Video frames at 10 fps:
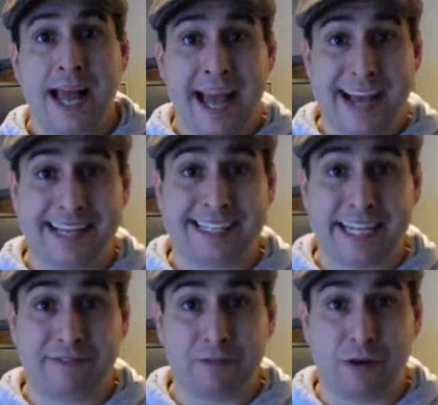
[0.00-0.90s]
Hey, it's
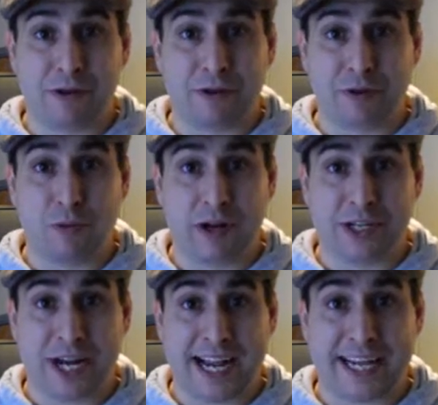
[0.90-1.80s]
Ian from ten thirty-one
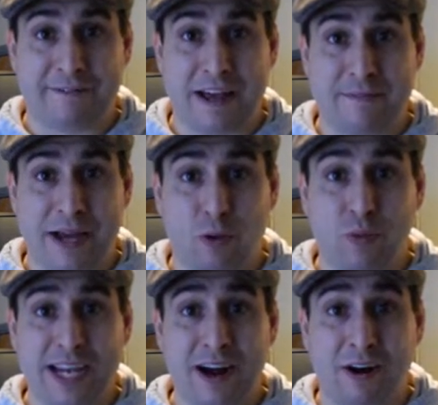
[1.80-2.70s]
Jack F M, and
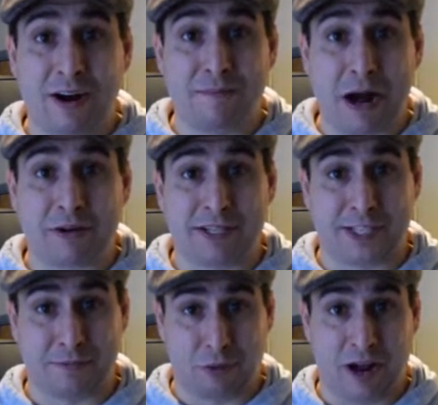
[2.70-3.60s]
we are about to
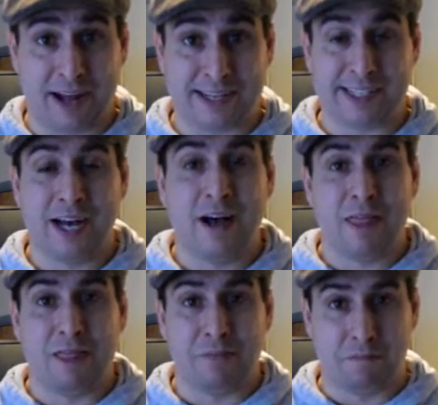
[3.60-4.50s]
surprise
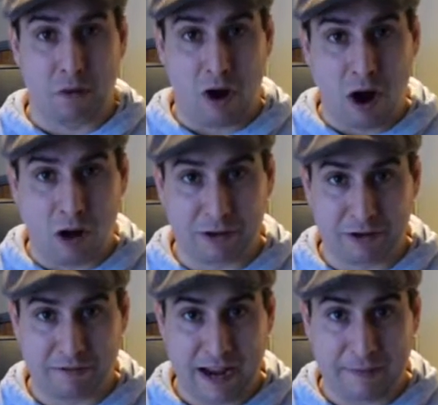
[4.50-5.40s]
the Pollard
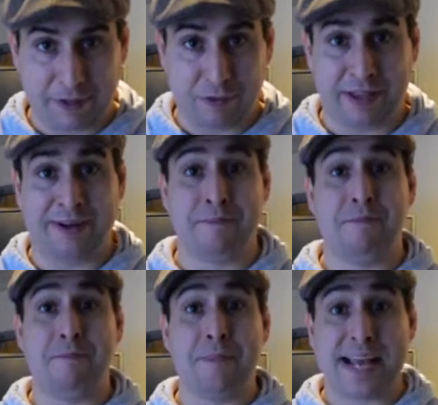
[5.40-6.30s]
family with an
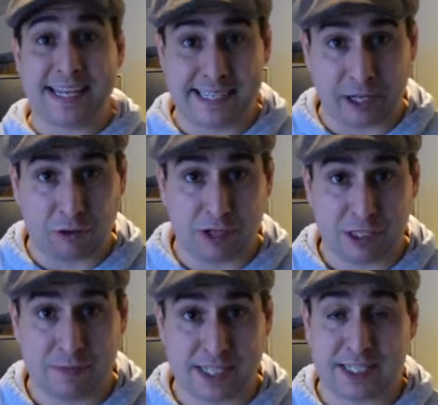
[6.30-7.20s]
amazing
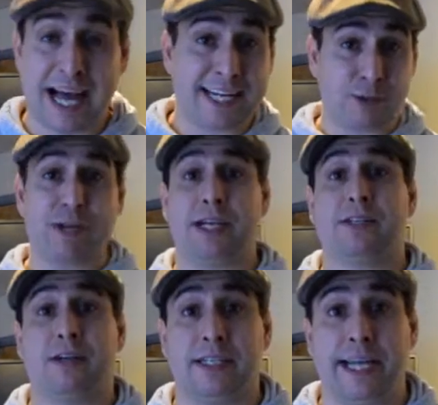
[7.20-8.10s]
Christmas. Last week I
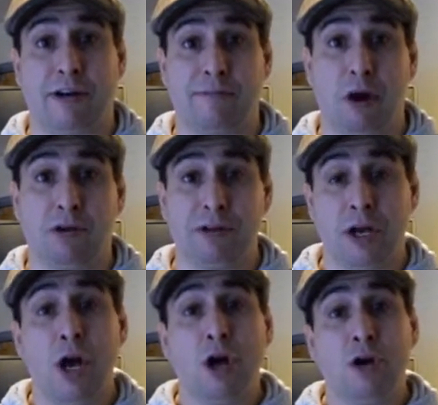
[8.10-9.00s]
talked to Carrie Pollard,
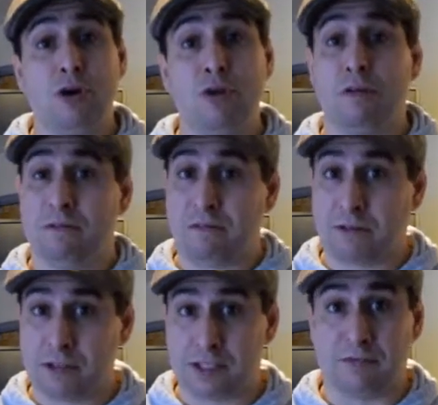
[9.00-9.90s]
who,
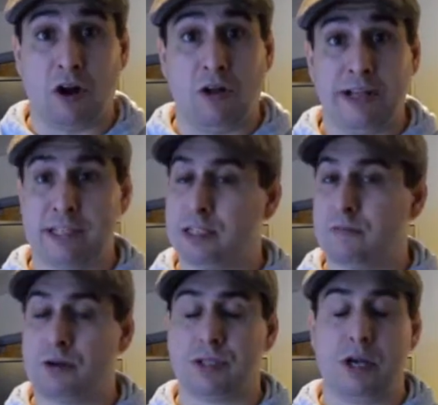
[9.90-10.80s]
first of all, is the
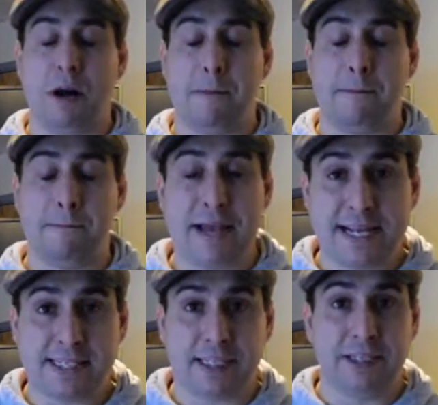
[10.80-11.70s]
most
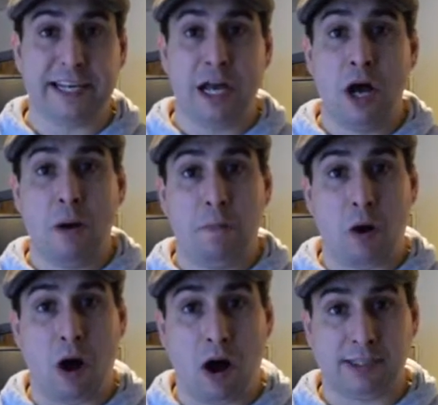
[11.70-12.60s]
amazingly
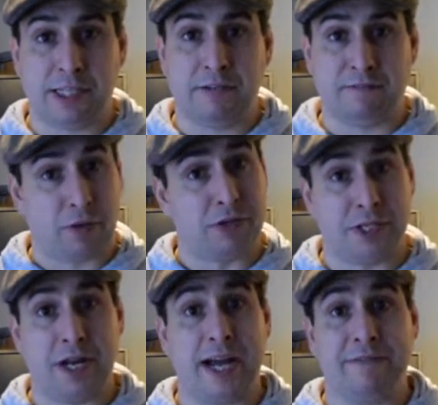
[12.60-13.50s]
positive person
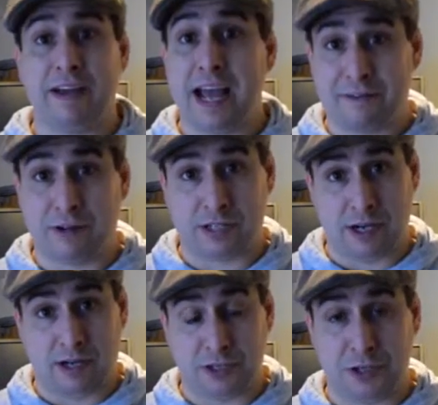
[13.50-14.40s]
I have ever
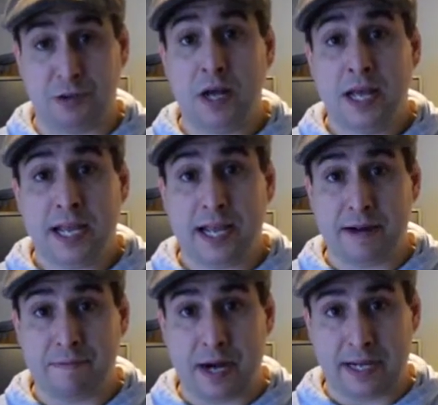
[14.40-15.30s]
talked to in
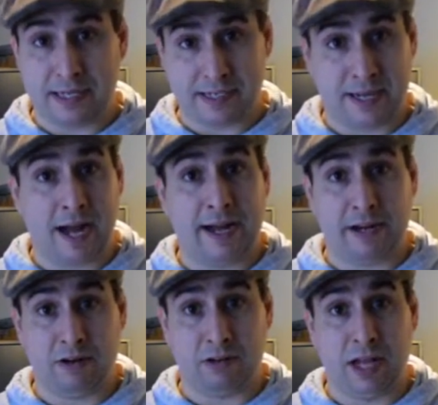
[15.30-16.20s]
my
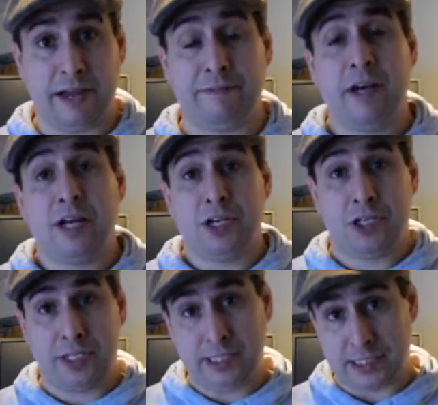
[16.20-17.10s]
entire life.
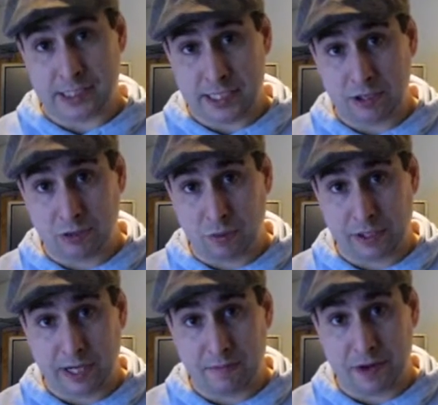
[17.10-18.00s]
She's a single
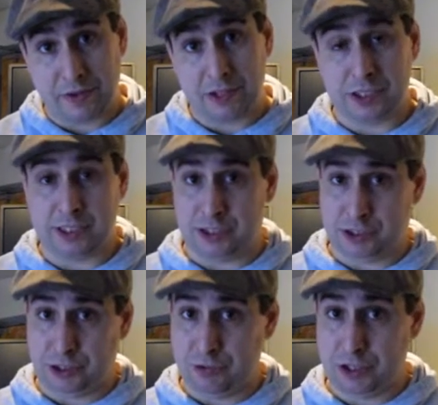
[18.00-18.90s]
working mother. She has
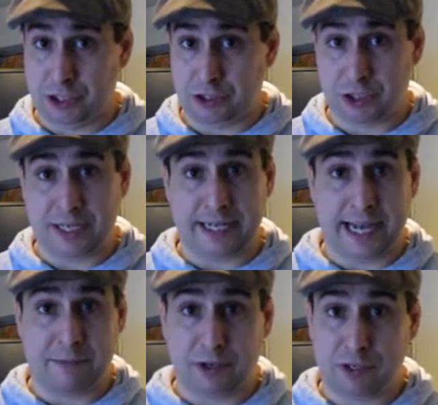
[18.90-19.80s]
two children,
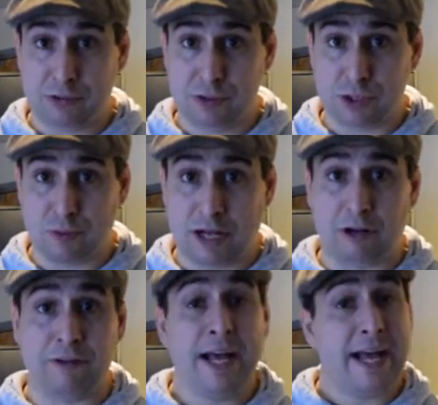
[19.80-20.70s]
Gabriel, who's
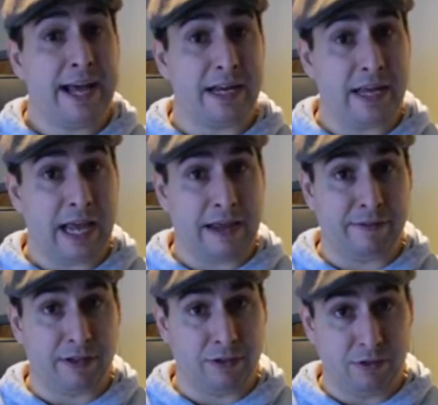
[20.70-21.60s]
twelve, and
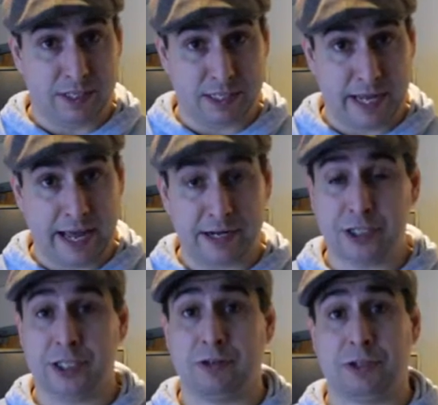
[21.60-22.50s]
Ava, who is ten.
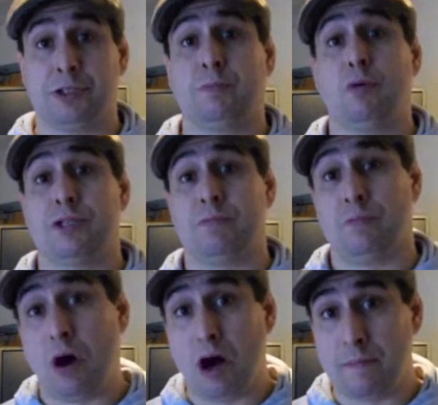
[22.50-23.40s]
She also supports her
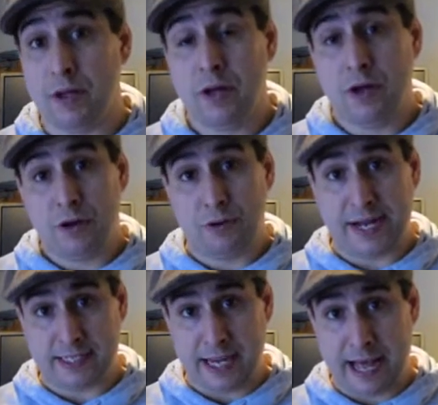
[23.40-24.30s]
mom, who
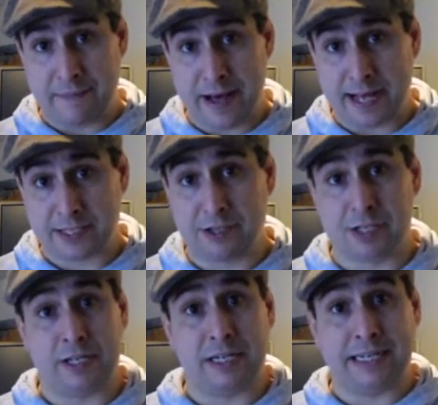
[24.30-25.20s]
has M S. Her
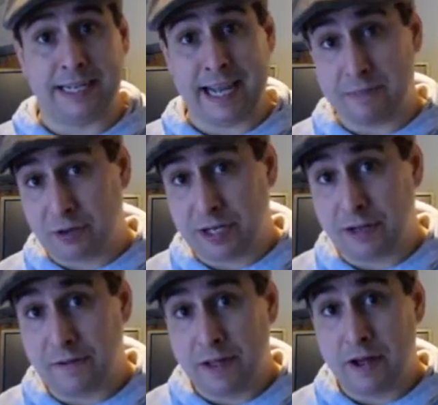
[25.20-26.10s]
son,
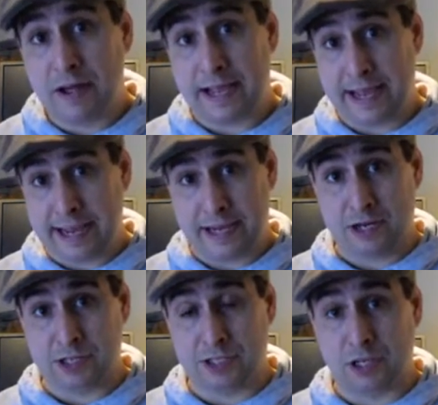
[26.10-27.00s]
Gabriel, eight
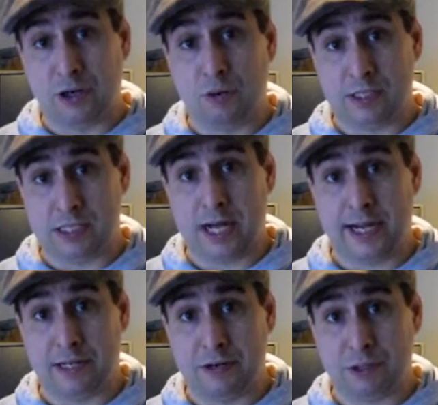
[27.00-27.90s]
years ago, was
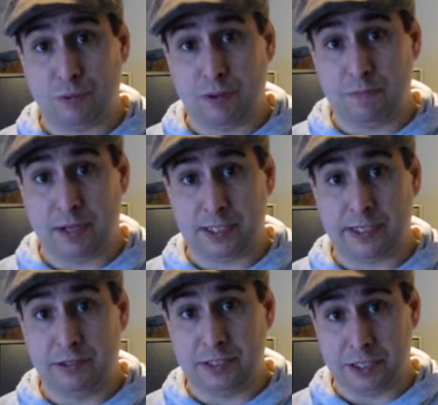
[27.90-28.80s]
diagnosed with
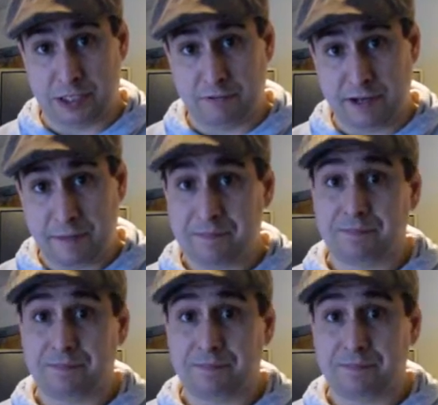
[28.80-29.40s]
muscular dystrophy.